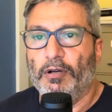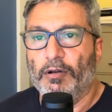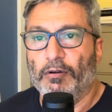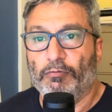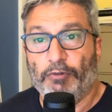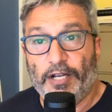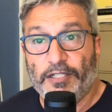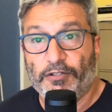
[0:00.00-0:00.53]

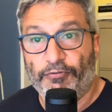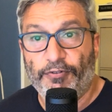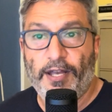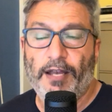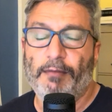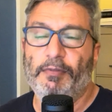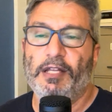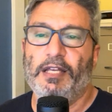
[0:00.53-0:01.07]
raise a
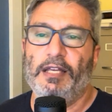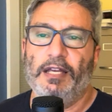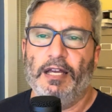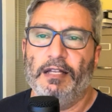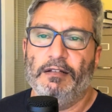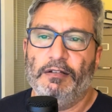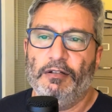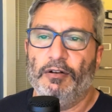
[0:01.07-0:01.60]
family
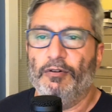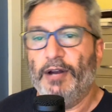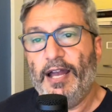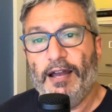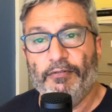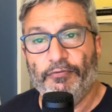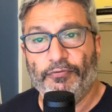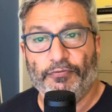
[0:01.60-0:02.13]
and
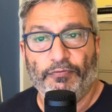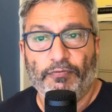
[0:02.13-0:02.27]
have